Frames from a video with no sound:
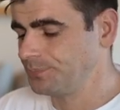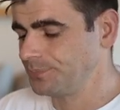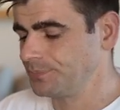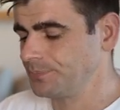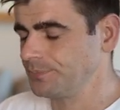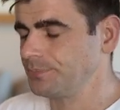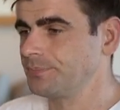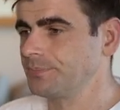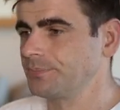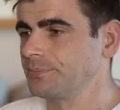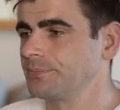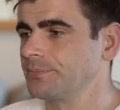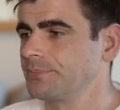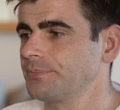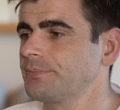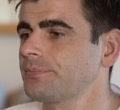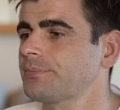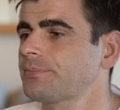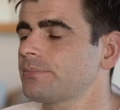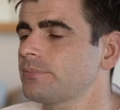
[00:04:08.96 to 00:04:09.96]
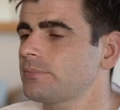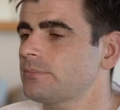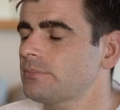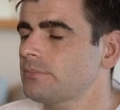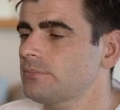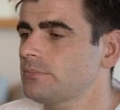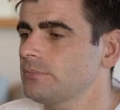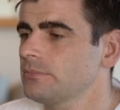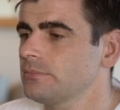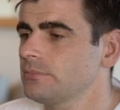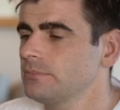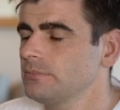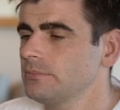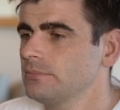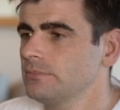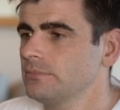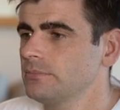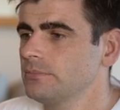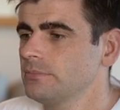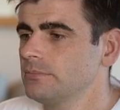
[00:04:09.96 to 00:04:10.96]

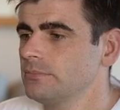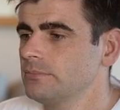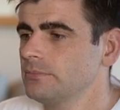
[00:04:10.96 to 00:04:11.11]
Nothing is said.